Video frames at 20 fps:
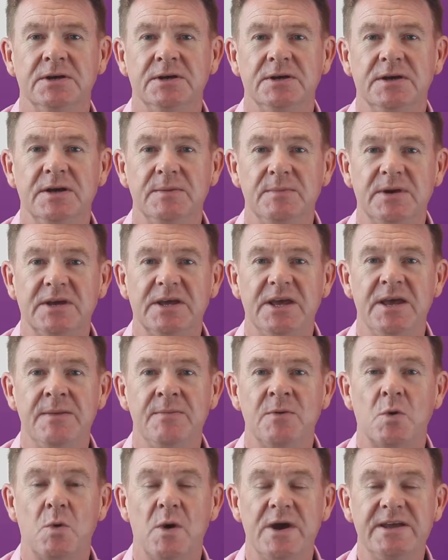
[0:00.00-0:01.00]
It
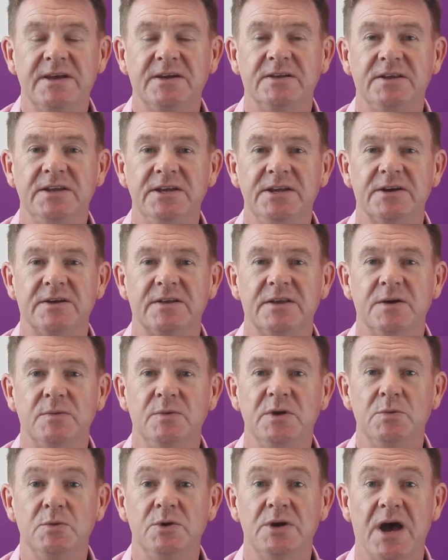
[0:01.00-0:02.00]
became quite clear that
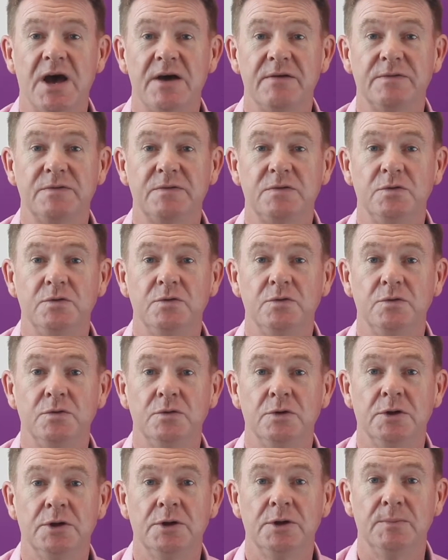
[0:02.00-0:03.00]
we would have
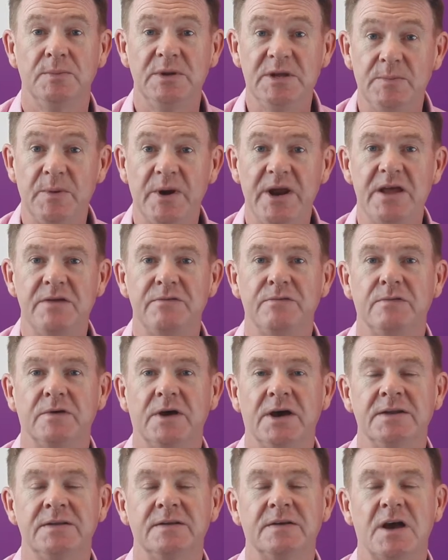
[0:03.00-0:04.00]
to be brave
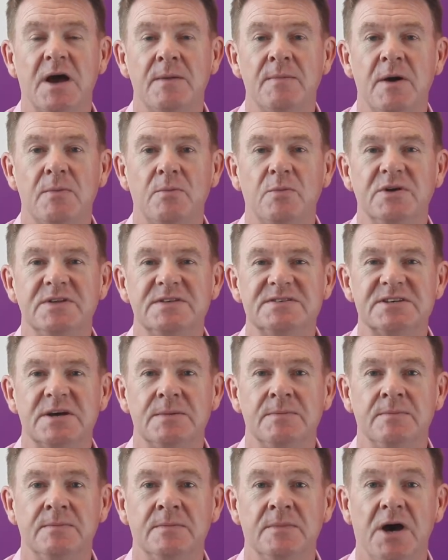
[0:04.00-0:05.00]
and come up with
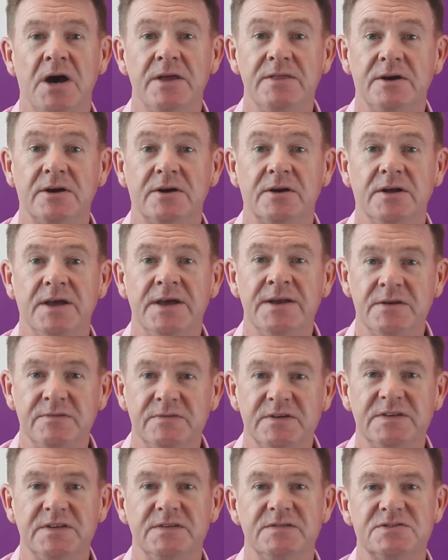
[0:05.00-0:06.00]
some other
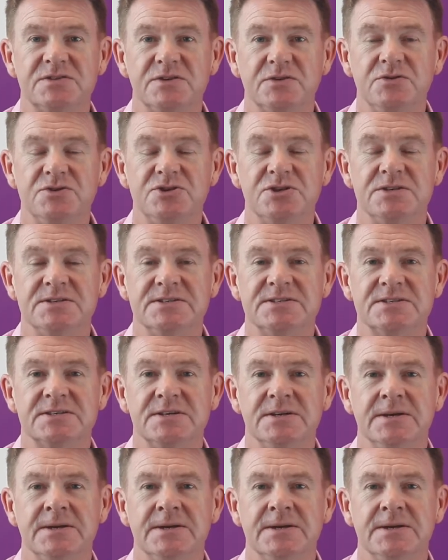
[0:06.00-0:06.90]
innovative solutions.